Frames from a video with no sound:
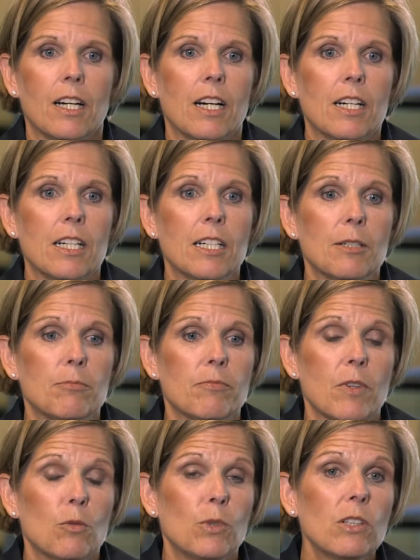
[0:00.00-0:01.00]
Um,
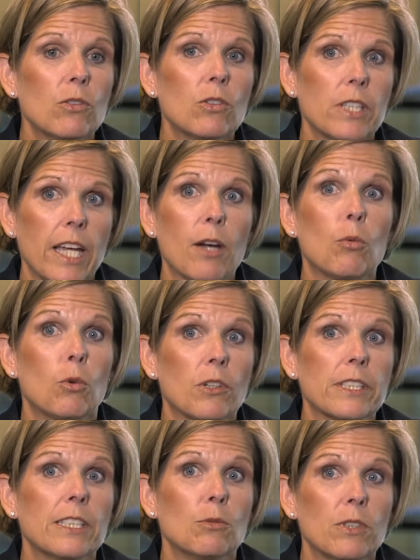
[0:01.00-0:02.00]
we look at
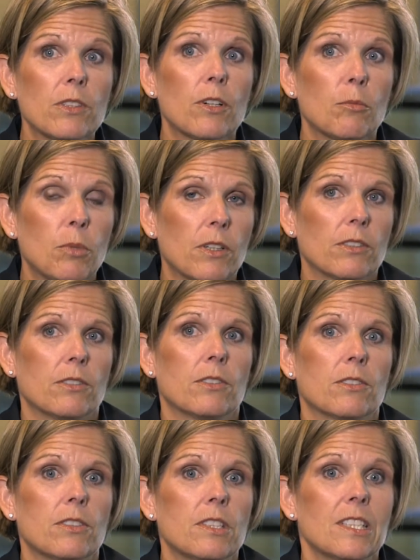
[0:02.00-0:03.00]
working with our
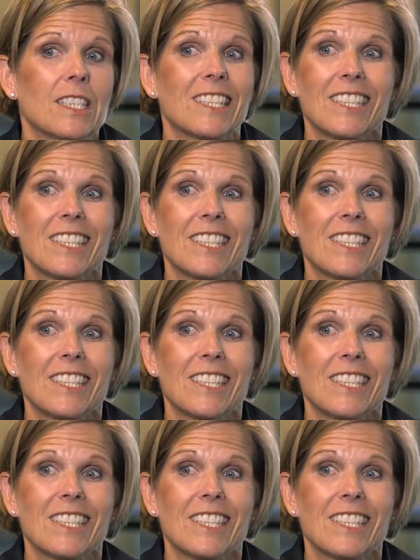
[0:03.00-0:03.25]
partners,